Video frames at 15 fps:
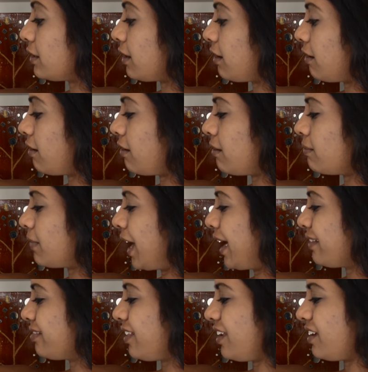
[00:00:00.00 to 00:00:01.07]

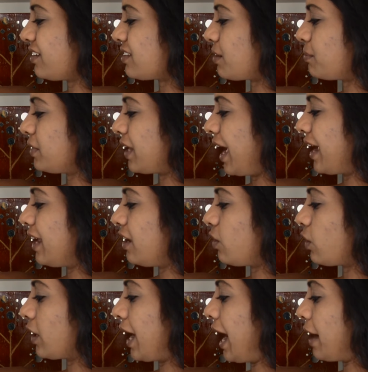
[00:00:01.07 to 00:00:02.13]
I think some tiled
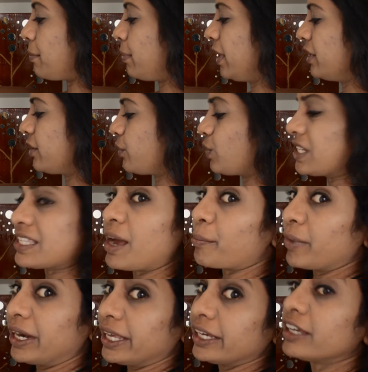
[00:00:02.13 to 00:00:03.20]
or hand painted one.
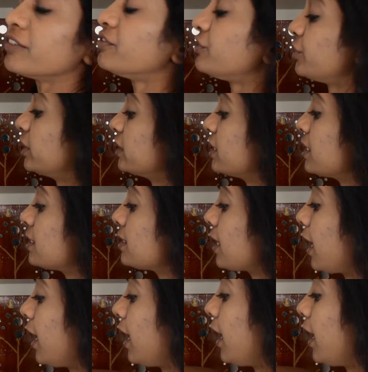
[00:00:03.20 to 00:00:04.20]
Somebody gifted this.